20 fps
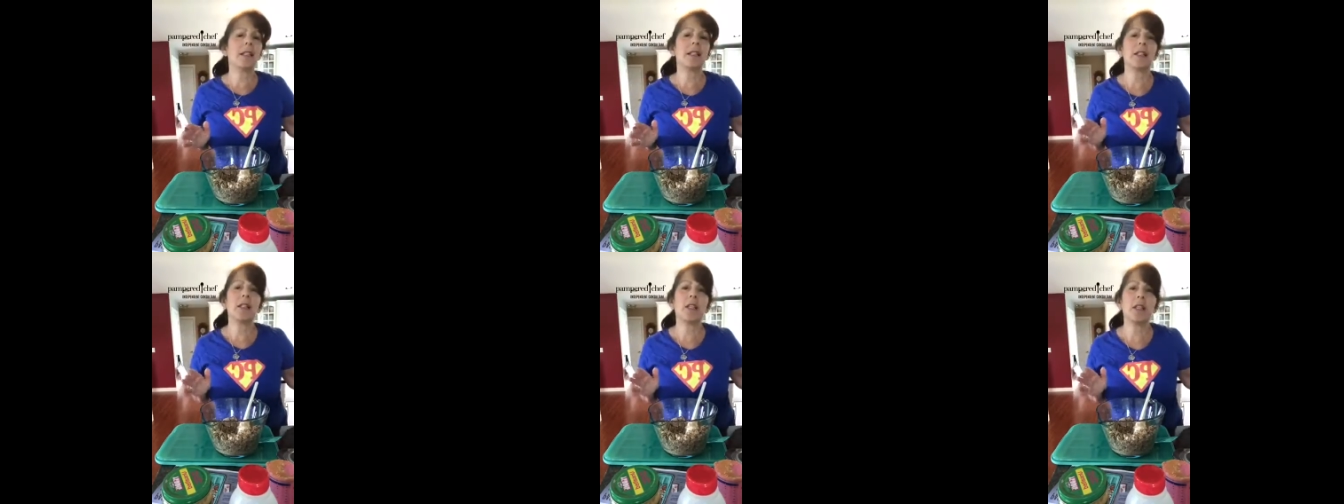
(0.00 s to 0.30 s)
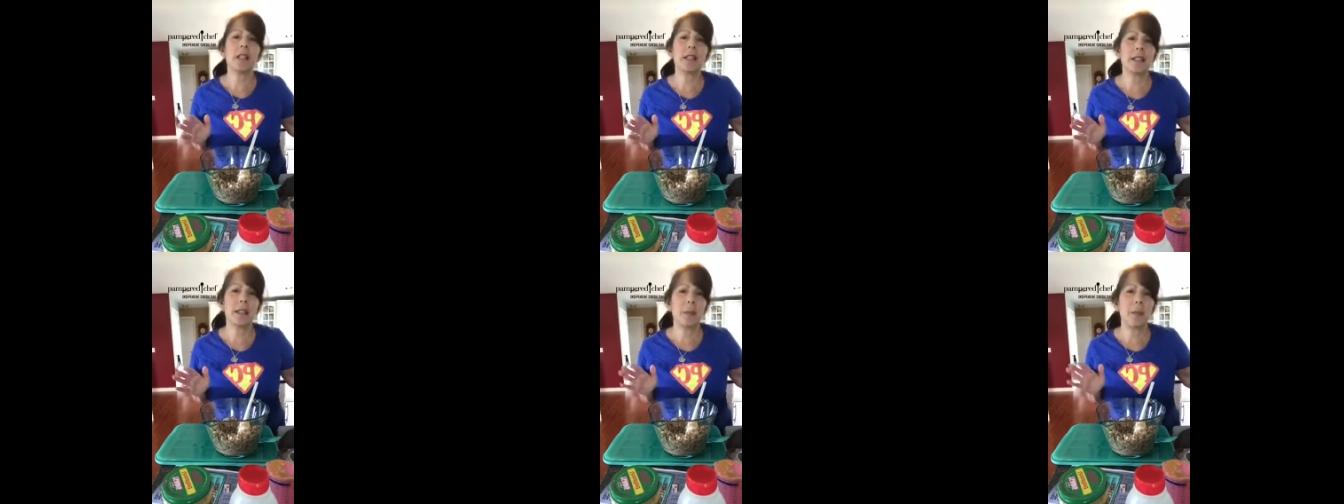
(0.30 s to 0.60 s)
It
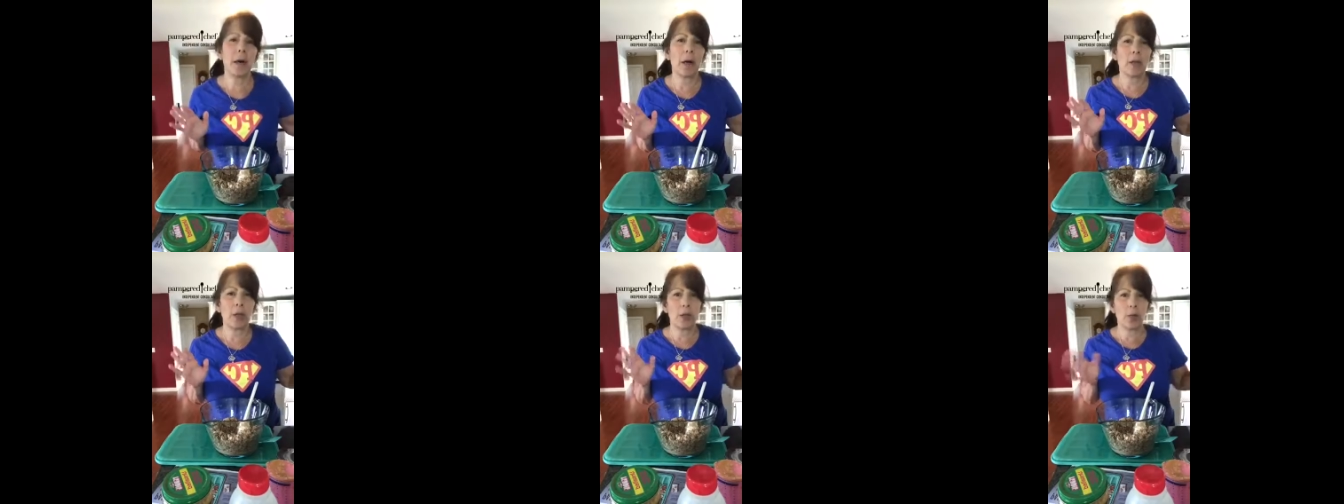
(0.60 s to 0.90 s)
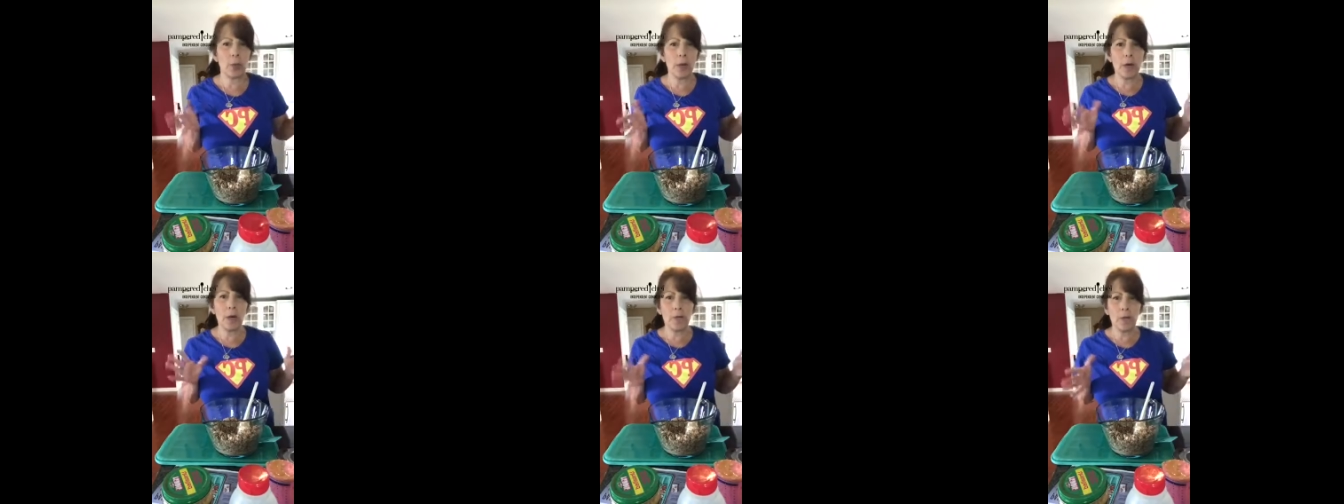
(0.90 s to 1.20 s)
takes about
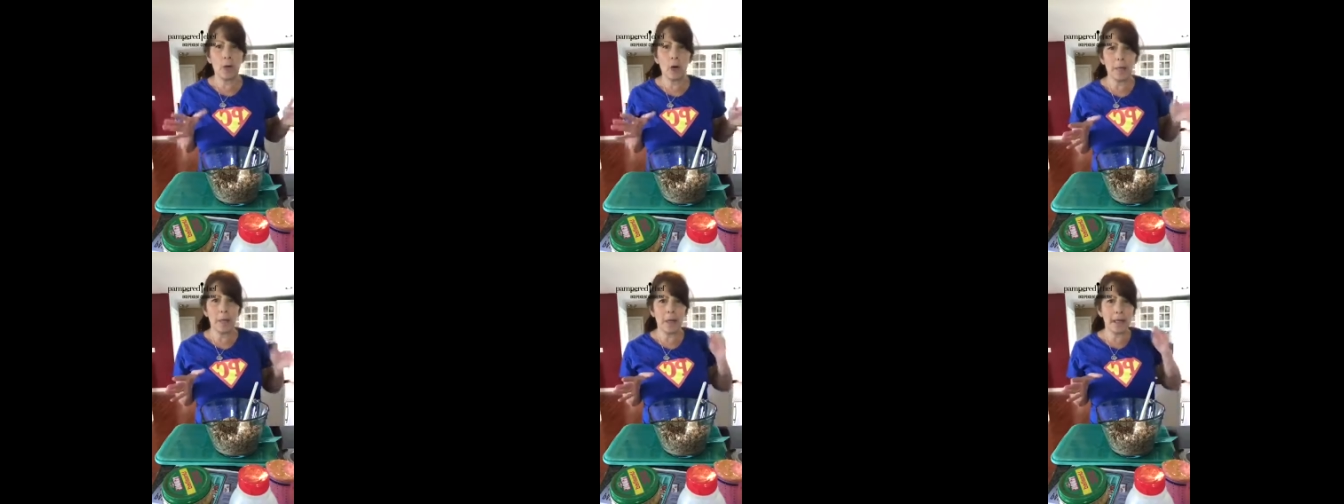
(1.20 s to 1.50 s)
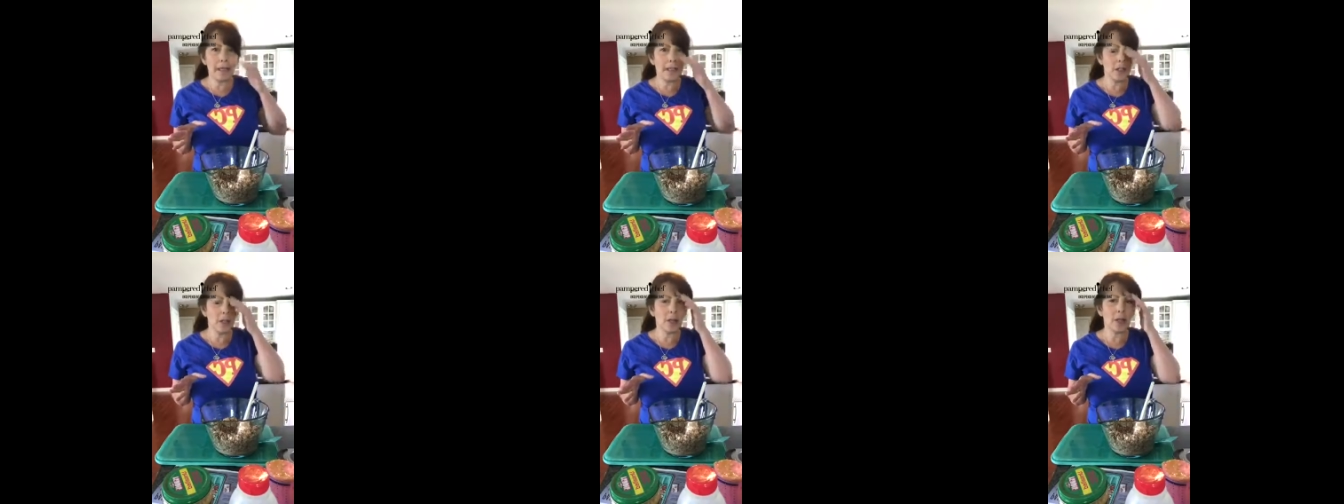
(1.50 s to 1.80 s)
3 or 4
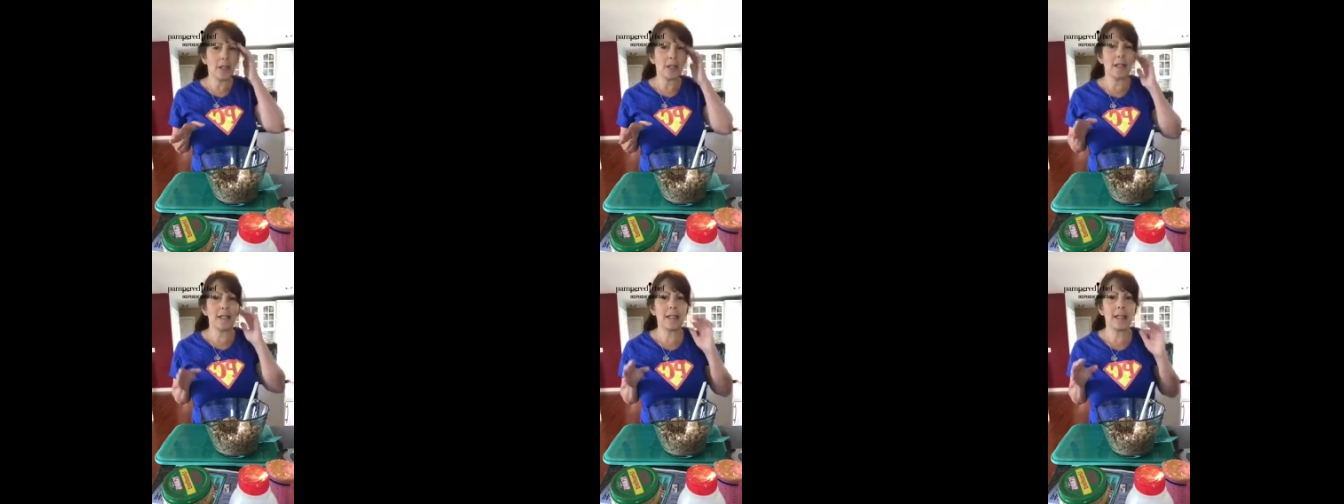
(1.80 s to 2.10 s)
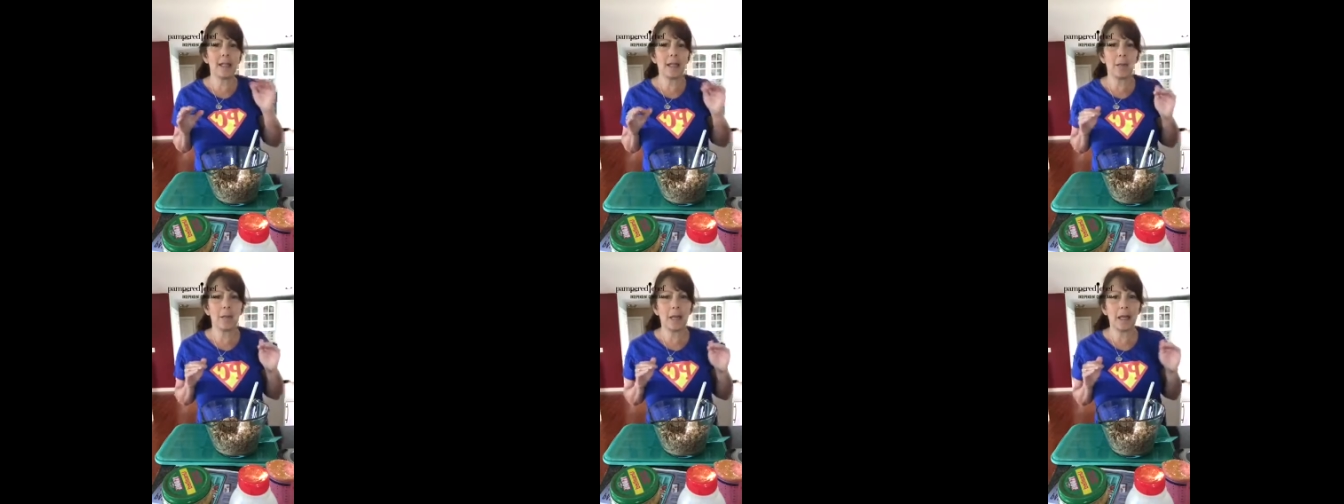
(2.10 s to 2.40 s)
minutes. You're going to see
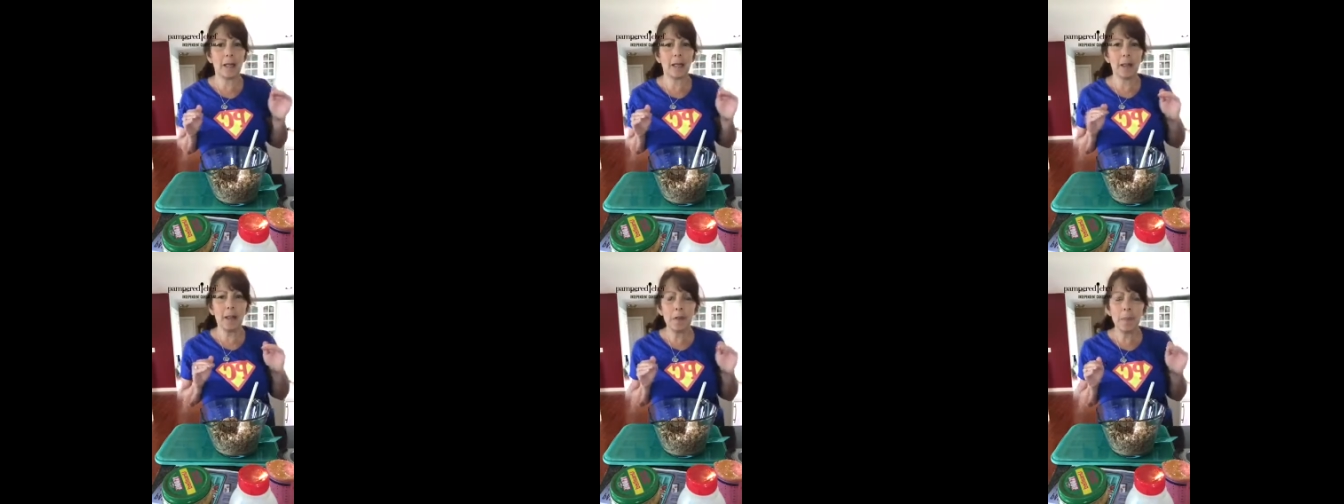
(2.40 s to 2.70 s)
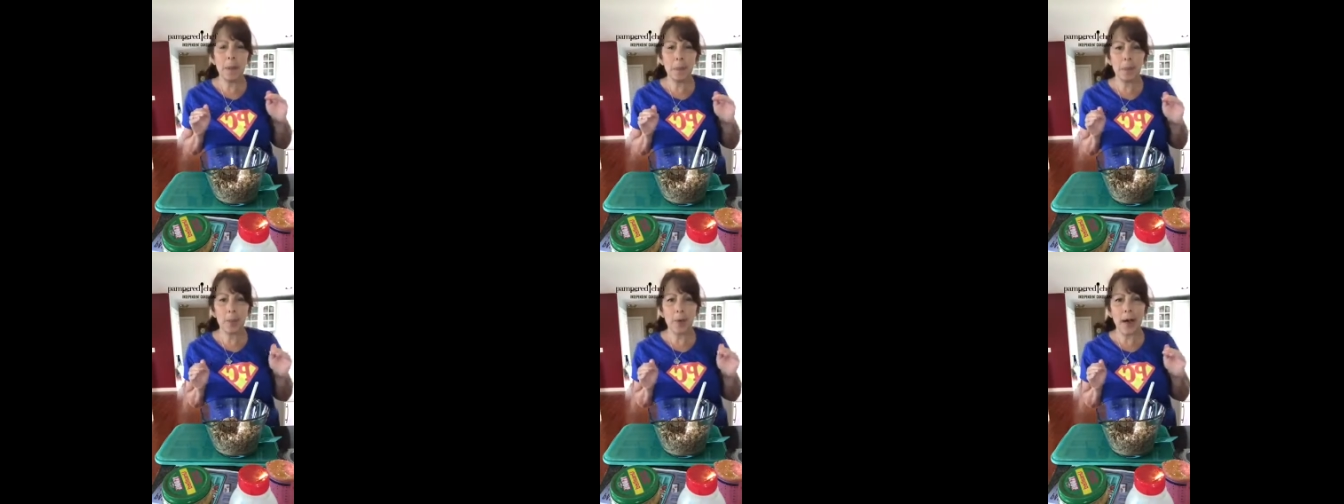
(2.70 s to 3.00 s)
them get a little
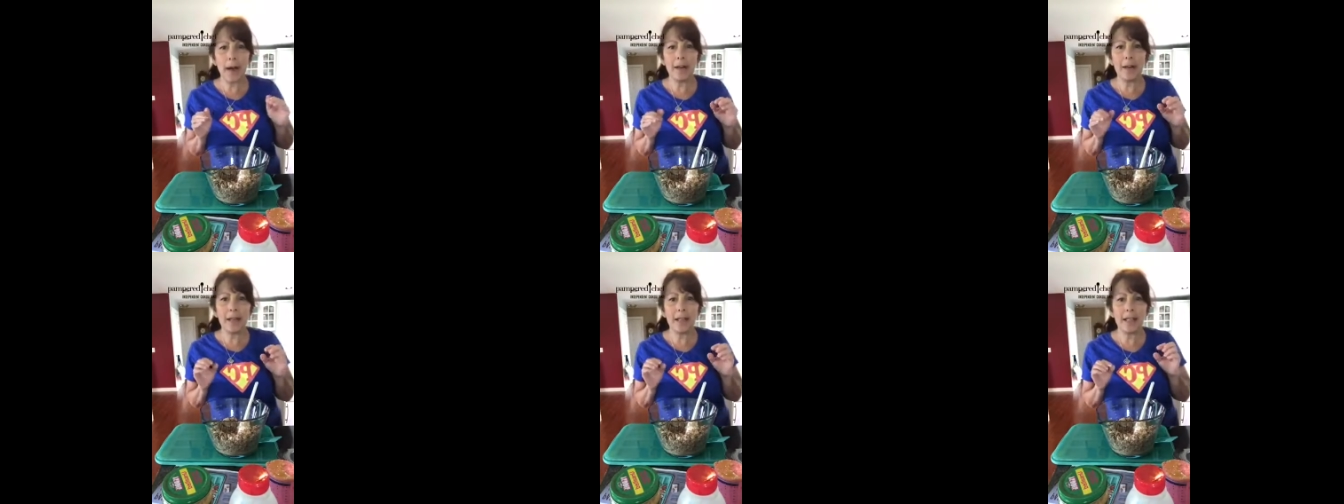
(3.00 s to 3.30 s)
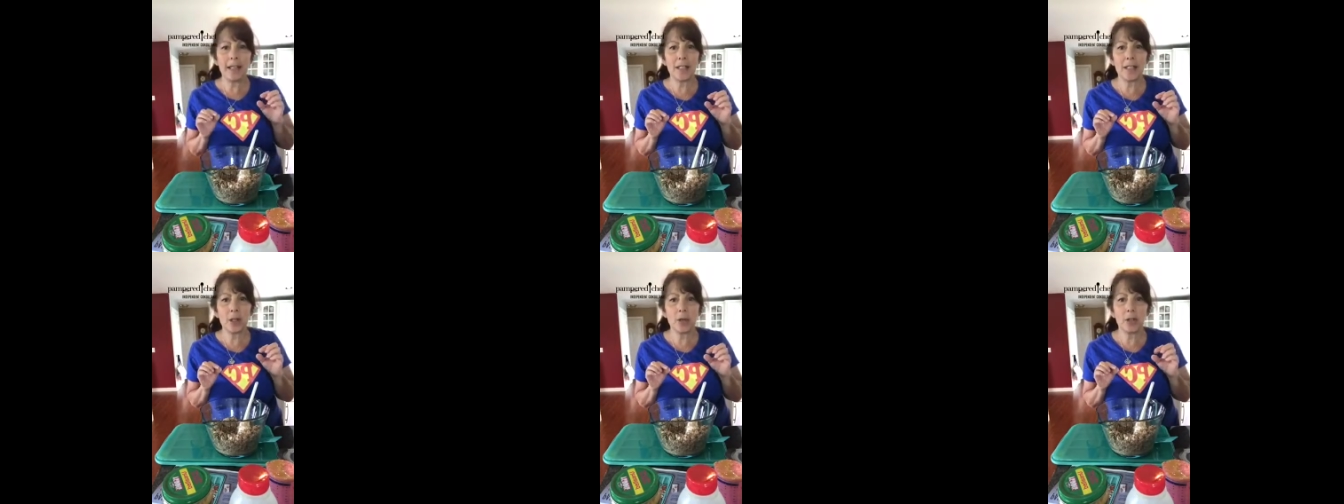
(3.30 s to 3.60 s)
bit brown and
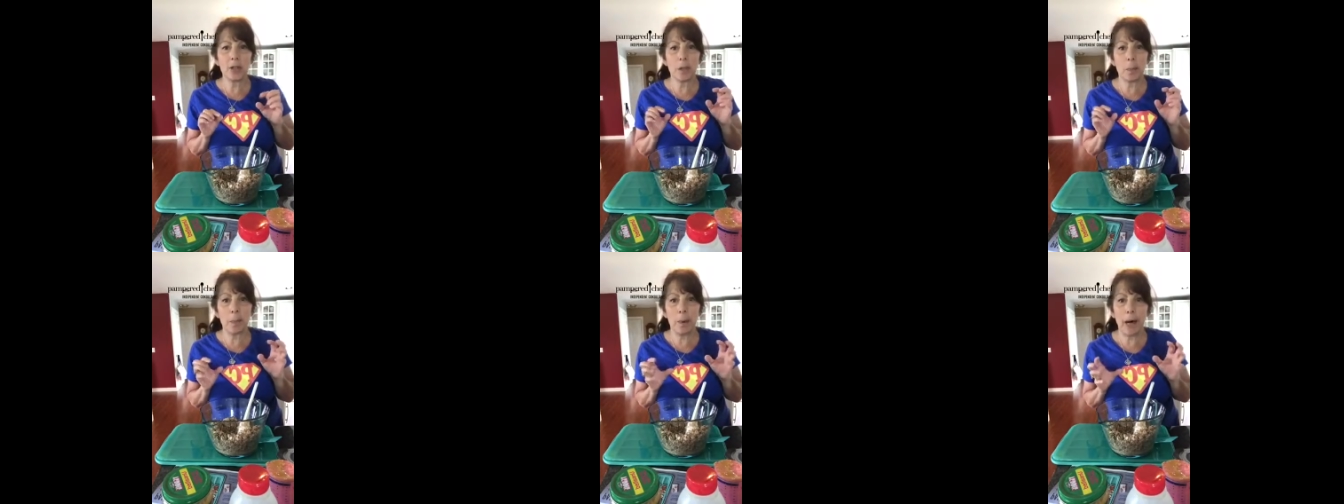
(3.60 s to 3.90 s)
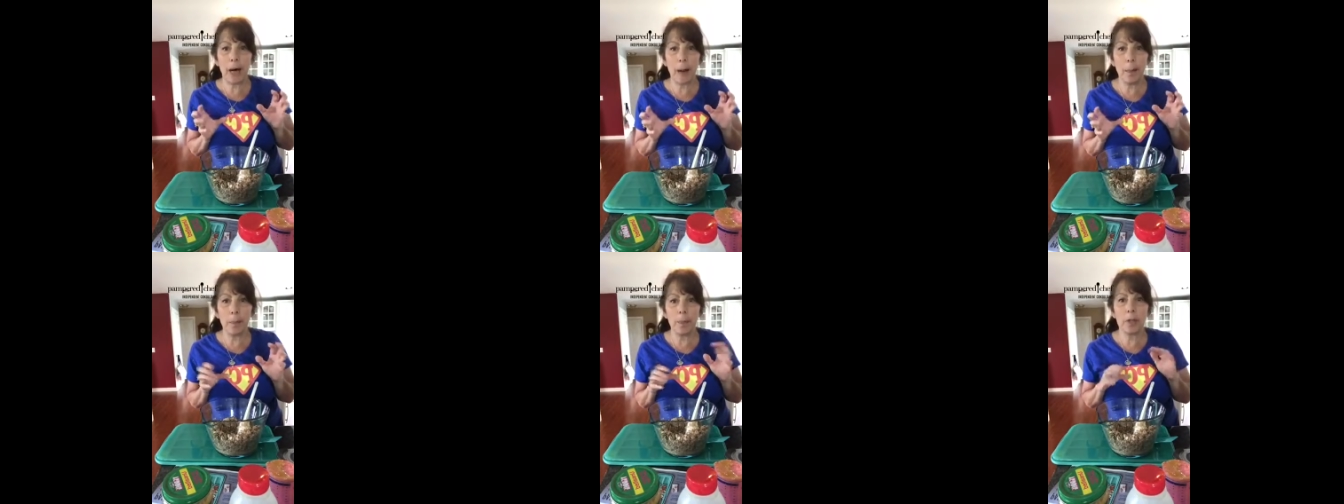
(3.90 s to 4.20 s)
they start to
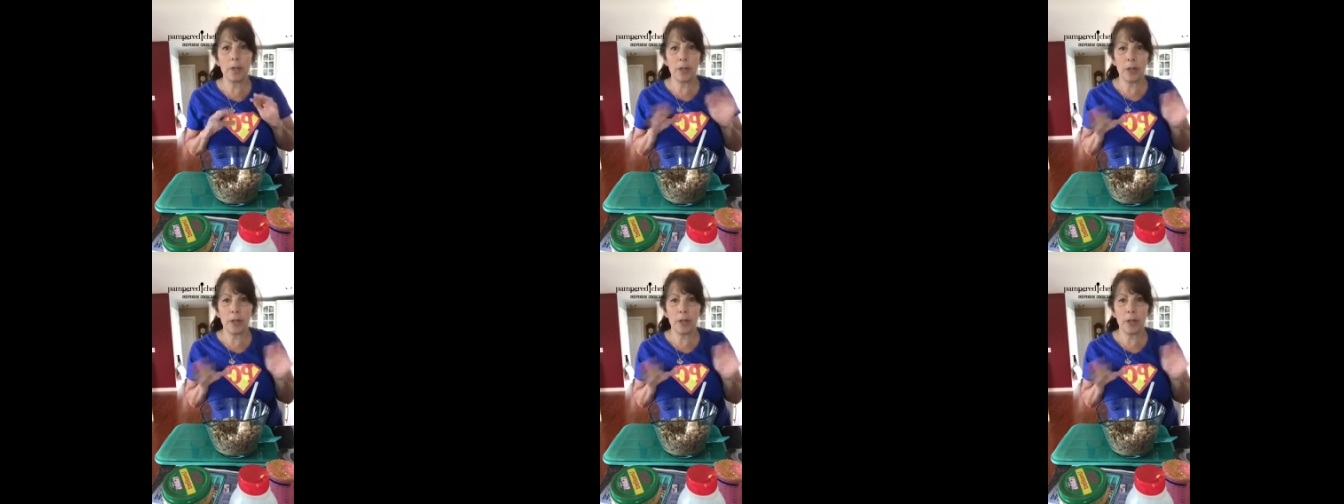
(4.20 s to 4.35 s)
pop.